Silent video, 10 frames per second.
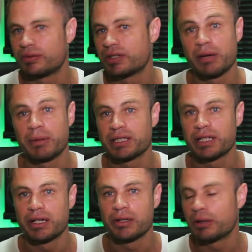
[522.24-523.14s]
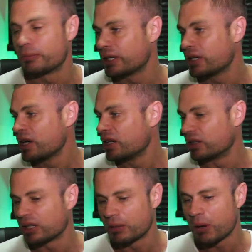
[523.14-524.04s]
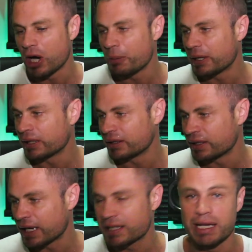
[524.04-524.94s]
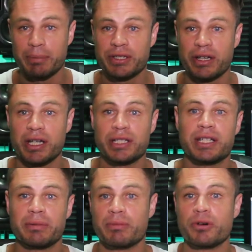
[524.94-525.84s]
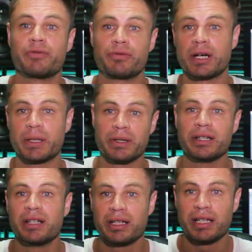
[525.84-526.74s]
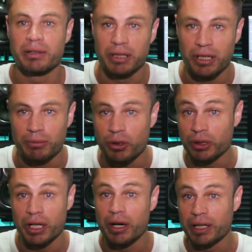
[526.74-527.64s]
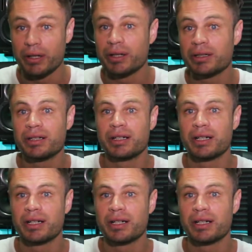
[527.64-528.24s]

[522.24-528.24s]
so much going on, but look, I'm hoping the next episodes there'll be more frequent. There'll be a lot more going on.